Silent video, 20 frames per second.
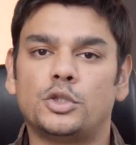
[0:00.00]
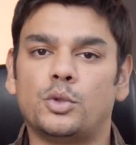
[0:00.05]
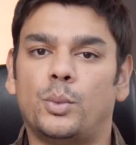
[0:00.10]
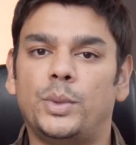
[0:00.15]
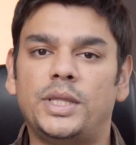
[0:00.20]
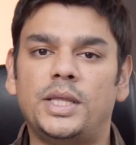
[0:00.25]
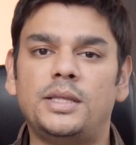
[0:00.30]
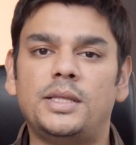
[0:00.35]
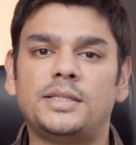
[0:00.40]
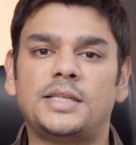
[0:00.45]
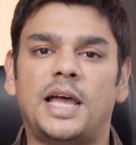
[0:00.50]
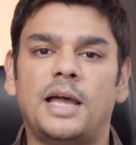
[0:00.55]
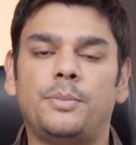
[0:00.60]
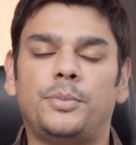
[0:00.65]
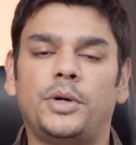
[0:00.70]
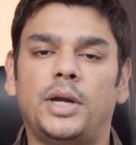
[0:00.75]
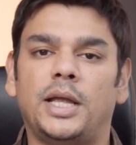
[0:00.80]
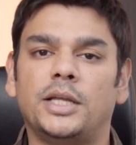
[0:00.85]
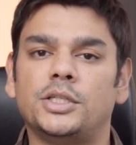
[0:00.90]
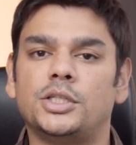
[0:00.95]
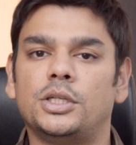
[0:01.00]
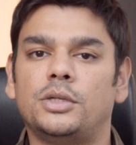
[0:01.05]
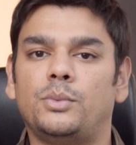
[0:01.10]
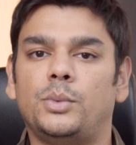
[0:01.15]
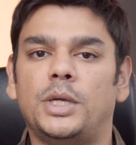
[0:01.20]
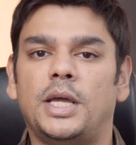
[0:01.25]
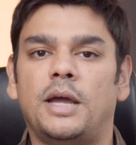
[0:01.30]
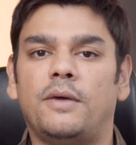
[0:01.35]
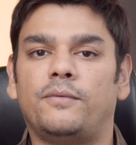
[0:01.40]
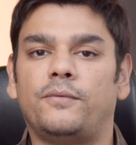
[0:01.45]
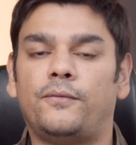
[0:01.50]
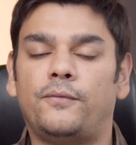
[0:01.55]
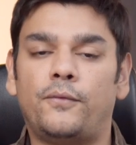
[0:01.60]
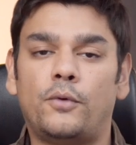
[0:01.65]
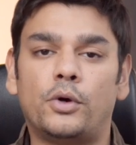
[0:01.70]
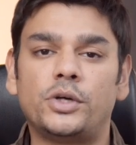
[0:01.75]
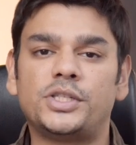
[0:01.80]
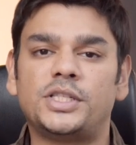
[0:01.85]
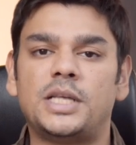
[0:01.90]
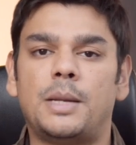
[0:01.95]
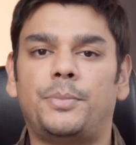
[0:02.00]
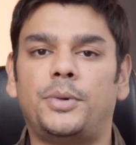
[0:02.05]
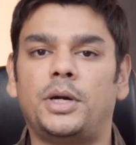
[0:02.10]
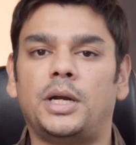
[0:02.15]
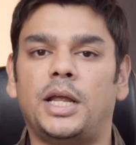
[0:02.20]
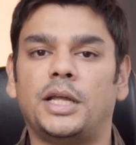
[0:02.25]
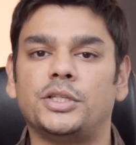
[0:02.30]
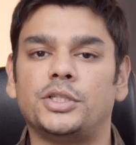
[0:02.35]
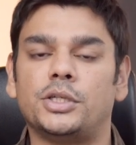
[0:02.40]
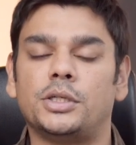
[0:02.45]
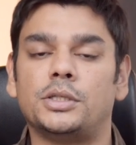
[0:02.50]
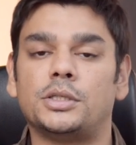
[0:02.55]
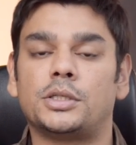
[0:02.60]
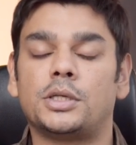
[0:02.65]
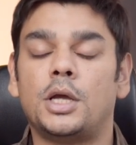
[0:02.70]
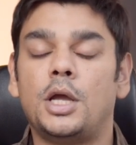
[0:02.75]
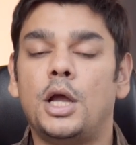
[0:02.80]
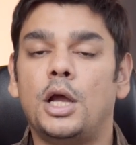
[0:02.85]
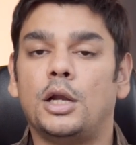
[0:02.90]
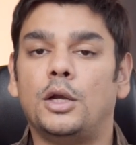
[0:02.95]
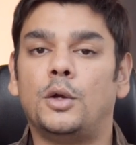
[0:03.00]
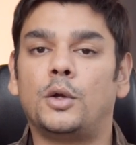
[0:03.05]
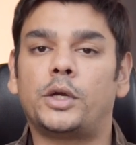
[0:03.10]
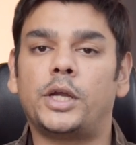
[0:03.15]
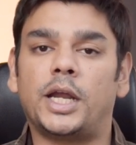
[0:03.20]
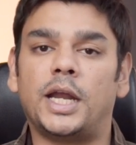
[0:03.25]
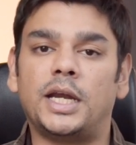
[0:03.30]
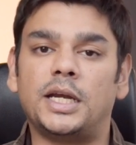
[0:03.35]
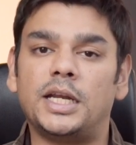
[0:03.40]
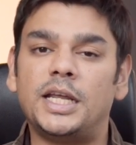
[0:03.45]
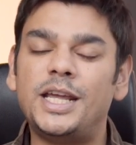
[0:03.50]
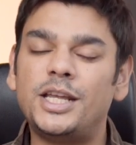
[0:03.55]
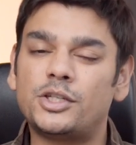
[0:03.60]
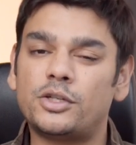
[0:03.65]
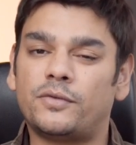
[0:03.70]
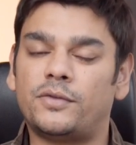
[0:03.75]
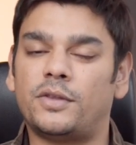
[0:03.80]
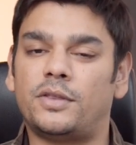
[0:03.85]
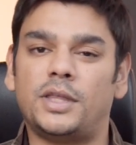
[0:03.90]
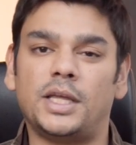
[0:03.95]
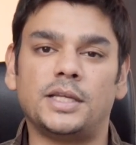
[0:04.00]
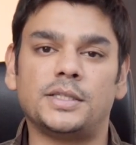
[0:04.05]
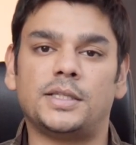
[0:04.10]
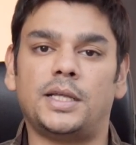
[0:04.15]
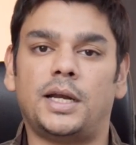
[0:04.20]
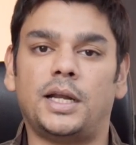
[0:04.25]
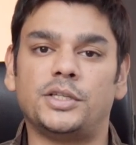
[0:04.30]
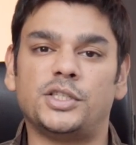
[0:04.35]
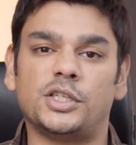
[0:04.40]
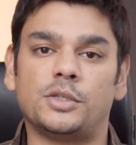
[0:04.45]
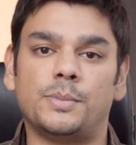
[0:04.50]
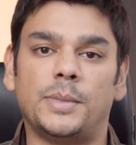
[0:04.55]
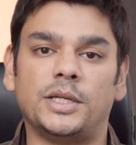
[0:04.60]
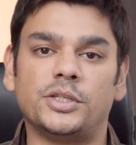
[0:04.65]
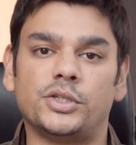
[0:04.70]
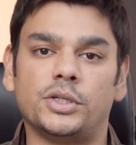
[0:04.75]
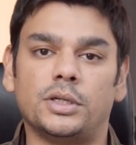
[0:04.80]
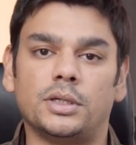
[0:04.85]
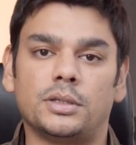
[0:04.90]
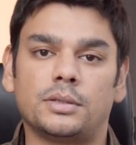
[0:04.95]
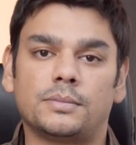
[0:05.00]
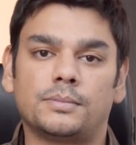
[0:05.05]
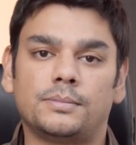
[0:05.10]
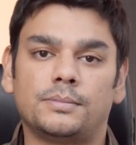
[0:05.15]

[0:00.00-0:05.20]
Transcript: So within this HyperEngine, we have four separate engines looking at each of the things that I just mentioned.